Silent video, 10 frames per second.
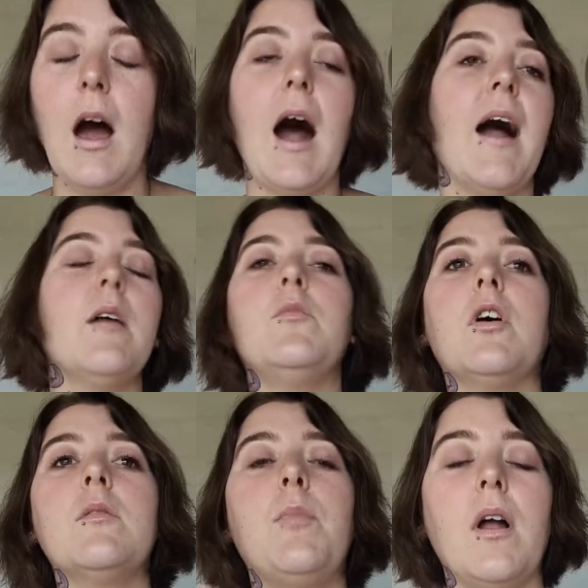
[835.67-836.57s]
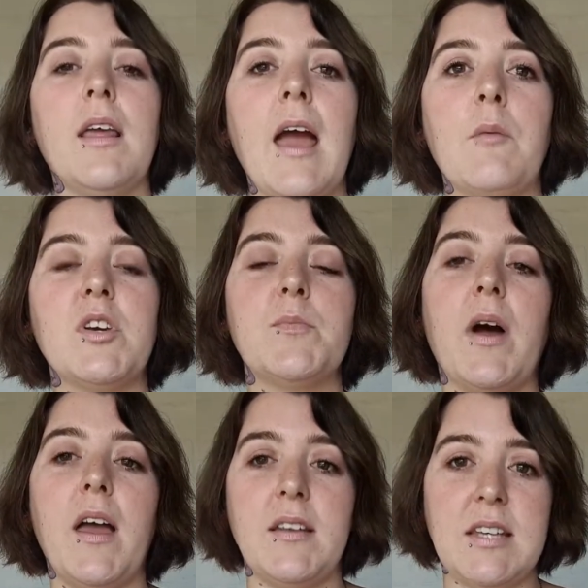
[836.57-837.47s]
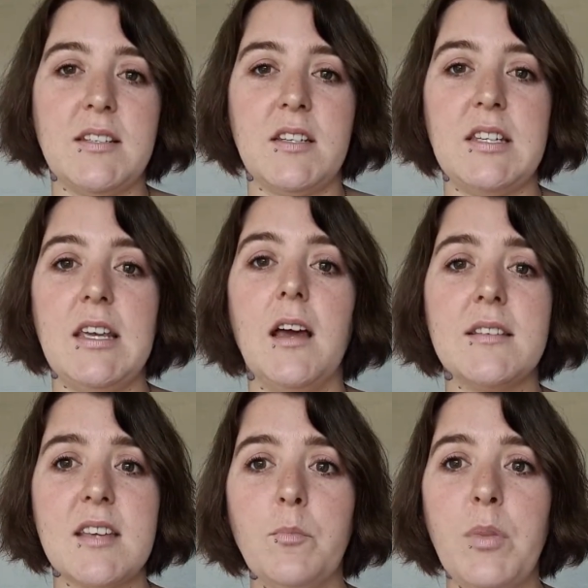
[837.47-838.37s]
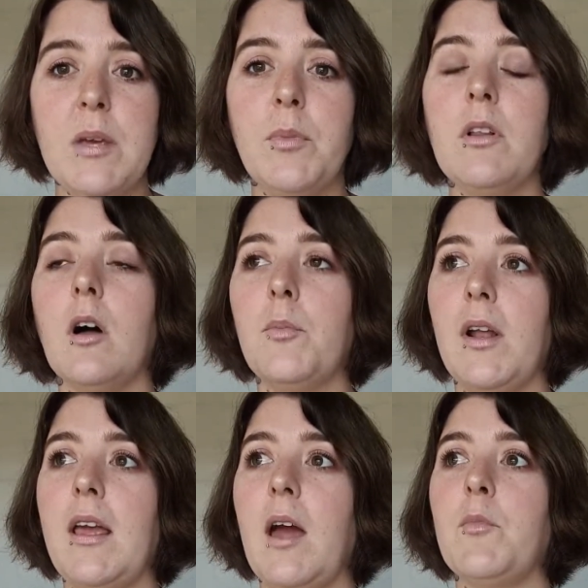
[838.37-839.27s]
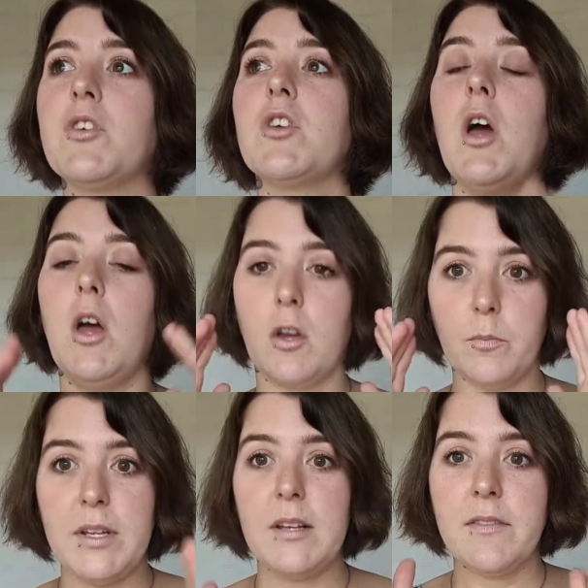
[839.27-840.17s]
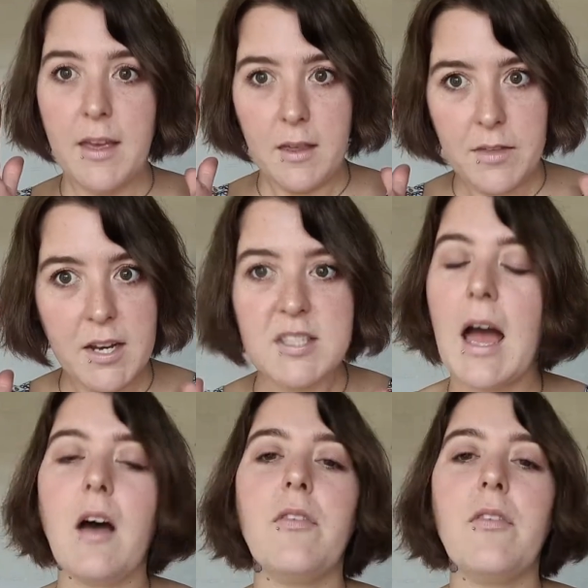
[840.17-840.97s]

I am not polyamorous by identity. Some people are polyamorous that is how